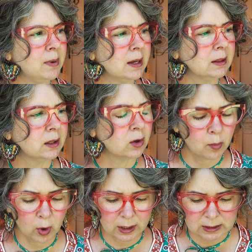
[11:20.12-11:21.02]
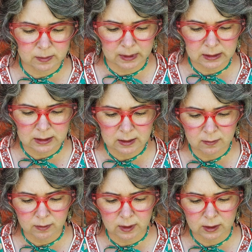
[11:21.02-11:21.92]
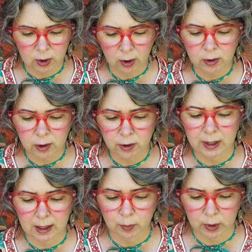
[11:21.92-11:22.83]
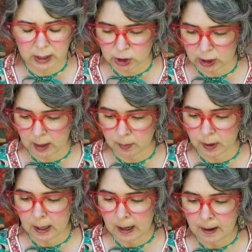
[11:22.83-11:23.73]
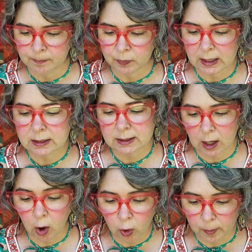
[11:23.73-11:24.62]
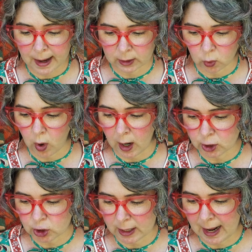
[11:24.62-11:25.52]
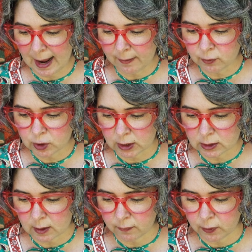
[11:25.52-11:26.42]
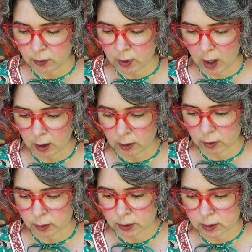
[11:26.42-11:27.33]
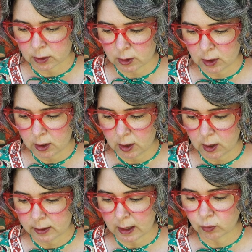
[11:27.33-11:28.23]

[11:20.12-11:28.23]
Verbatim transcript: be a little more expensive. The Turner you can get pretty cheap, is the Holbein gouache. And I have just a few colors that I